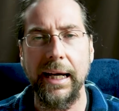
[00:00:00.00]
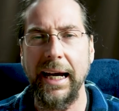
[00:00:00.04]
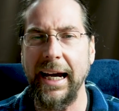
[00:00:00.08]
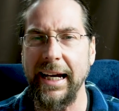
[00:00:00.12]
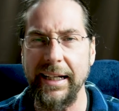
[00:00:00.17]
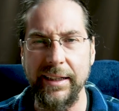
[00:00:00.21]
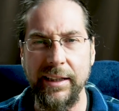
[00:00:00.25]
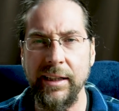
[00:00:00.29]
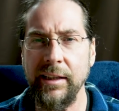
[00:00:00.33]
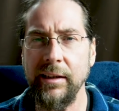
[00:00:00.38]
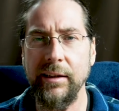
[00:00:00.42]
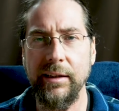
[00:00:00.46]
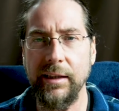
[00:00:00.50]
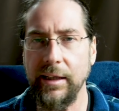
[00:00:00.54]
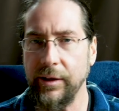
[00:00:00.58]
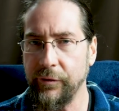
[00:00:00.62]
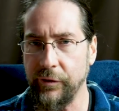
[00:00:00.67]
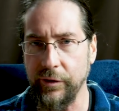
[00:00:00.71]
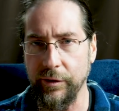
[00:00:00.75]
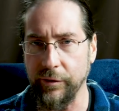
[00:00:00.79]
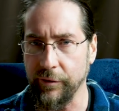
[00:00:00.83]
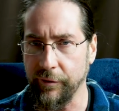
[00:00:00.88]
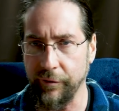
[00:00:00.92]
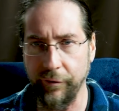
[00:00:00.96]
I didn't give
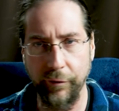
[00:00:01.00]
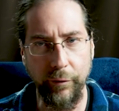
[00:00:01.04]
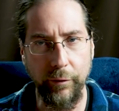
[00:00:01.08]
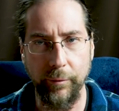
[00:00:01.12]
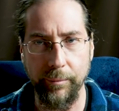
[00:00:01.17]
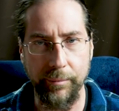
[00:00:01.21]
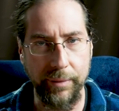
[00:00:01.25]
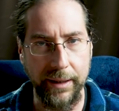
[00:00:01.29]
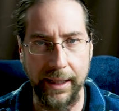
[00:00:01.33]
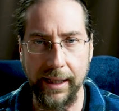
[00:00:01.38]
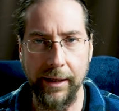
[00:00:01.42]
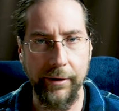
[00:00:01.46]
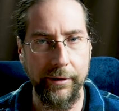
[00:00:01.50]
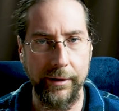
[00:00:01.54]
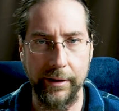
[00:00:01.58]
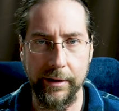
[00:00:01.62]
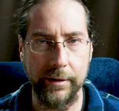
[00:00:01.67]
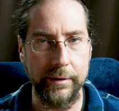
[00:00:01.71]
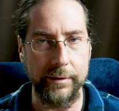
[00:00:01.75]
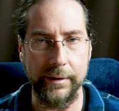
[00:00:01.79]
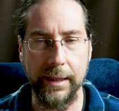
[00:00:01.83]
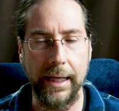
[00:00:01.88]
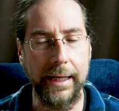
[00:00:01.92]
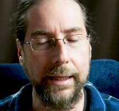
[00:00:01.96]
it full
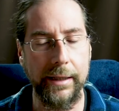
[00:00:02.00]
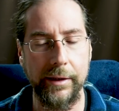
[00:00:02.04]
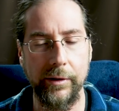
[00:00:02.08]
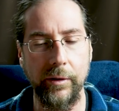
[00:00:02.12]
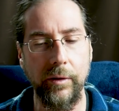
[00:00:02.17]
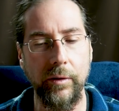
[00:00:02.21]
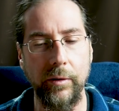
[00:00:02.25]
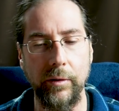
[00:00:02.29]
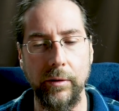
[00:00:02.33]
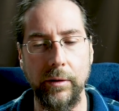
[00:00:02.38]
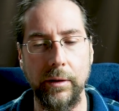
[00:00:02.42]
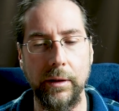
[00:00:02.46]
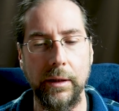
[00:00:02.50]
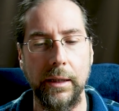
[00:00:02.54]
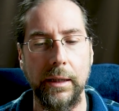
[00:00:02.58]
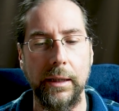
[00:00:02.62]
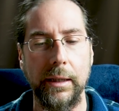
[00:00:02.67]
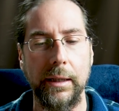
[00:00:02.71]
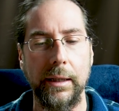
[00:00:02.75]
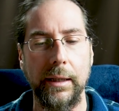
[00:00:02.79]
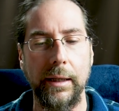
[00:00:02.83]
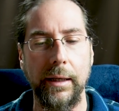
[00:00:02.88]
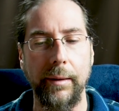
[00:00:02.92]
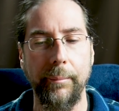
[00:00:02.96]
power, not at all,
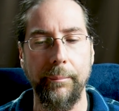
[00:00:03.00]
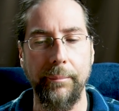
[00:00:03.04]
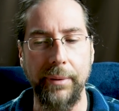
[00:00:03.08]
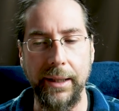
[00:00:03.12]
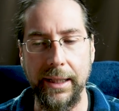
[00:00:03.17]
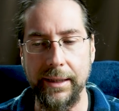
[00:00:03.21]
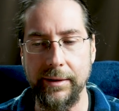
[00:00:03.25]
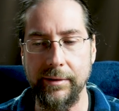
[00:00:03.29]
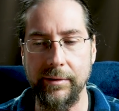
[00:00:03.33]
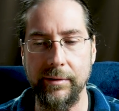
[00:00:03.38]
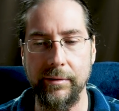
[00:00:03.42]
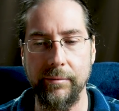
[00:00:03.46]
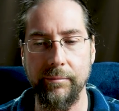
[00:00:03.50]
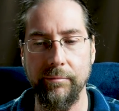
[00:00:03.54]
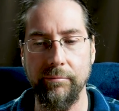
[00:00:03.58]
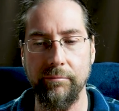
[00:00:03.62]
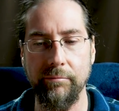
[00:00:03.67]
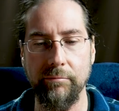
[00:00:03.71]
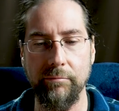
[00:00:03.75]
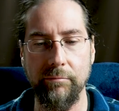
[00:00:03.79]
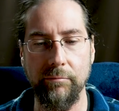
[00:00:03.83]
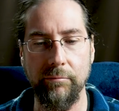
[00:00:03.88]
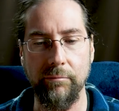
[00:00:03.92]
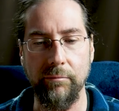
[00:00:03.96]
but
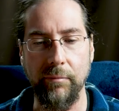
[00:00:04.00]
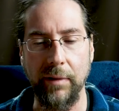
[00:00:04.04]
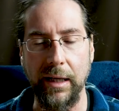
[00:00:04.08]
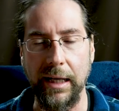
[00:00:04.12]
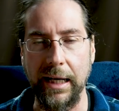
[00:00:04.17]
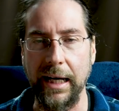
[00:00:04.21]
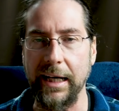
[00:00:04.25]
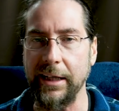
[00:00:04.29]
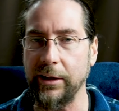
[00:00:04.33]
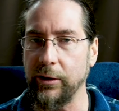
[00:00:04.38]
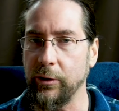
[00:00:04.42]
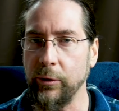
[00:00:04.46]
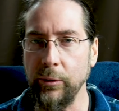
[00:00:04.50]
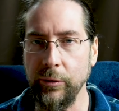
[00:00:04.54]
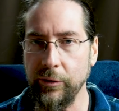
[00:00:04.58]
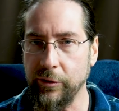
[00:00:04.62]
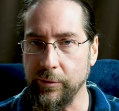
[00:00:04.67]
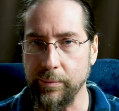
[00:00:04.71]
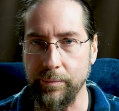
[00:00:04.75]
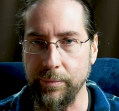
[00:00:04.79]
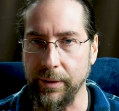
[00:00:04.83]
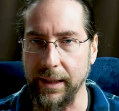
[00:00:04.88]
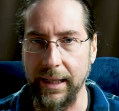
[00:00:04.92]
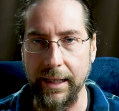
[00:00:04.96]
I
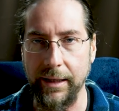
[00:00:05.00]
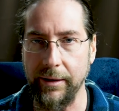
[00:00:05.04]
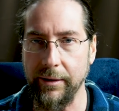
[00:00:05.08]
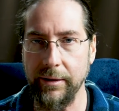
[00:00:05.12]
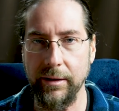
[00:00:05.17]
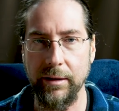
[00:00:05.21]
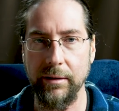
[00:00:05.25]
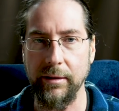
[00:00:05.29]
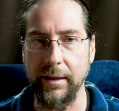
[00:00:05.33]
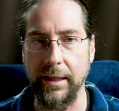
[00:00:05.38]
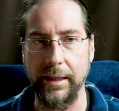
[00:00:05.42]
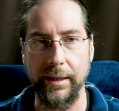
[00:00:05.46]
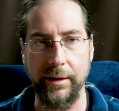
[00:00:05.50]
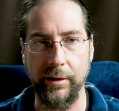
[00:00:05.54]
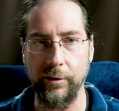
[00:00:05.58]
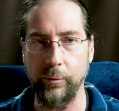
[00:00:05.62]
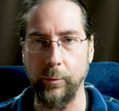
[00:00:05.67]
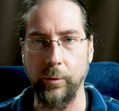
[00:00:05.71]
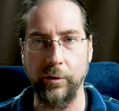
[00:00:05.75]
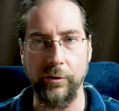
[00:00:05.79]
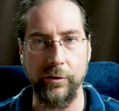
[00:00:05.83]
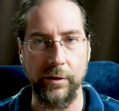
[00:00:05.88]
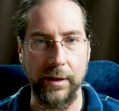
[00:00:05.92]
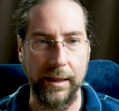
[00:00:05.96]
used power. It
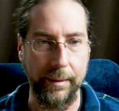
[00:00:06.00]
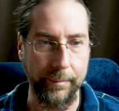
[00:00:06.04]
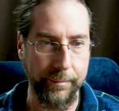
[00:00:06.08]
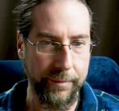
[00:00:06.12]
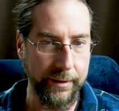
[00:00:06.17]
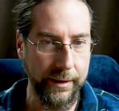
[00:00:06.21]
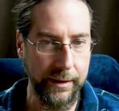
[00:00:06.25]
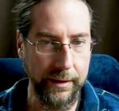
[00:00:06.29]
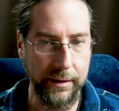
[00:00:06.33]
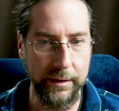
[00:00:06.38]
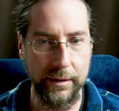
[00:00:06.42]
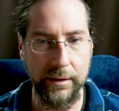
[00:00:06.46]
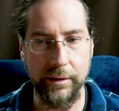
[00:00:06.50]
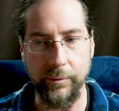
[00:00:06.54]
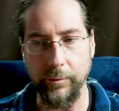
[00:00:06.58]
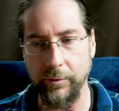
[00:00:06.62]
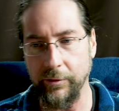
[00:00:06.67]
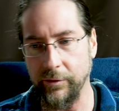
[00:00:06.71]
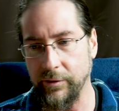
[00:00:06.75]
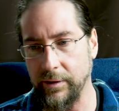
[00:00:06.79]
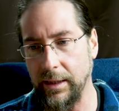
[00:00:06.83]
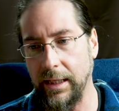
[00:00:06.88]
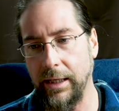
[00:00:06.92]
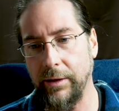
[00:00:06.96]
was uphill, it
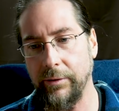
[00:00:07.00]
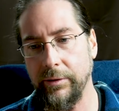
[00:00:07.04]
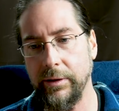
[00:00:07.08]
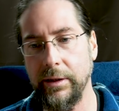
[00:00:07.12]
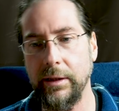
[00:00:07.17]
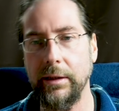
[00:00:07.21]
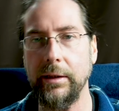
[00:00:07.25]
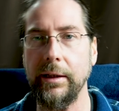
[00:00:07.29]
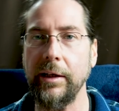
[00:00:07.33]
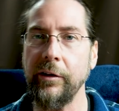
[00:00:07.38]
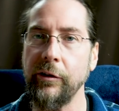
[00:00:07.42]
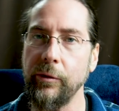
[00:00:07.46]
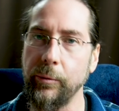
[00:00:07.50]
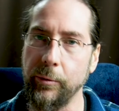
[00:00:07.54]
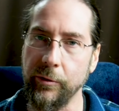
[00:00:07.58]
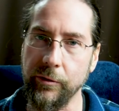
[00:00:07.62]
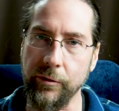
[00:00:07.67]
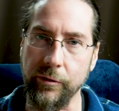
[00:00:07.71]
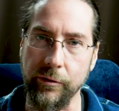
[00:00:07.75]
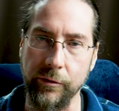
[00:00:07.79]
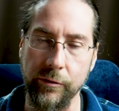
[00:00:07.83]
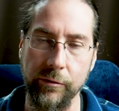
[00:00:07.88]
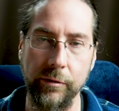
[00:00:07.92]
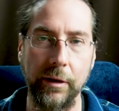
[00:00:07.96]
was downhill. Yes, it was
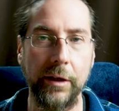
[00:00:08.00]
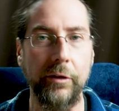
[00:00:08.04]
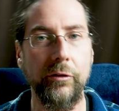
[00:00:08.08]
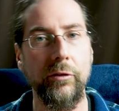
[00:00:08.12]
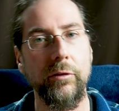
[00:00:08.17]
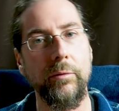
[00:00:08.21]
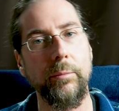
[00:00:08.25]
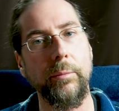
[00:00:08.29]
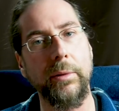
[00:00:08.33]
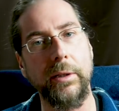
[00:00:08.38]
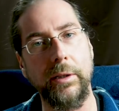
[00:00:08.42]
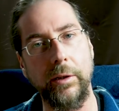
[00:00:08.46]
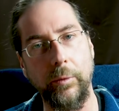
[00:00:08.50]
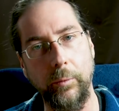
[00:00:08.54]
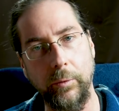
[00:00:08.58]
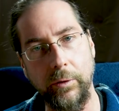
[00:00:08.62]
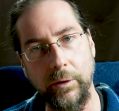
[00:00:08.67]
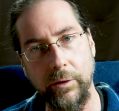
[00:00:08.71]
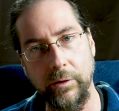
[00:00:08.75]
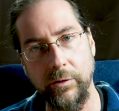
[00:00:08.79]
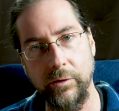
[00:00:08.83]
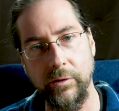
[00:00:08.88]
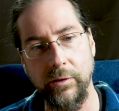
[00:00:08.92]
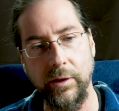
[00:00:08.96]
construction, but it
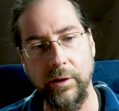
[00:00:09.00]
was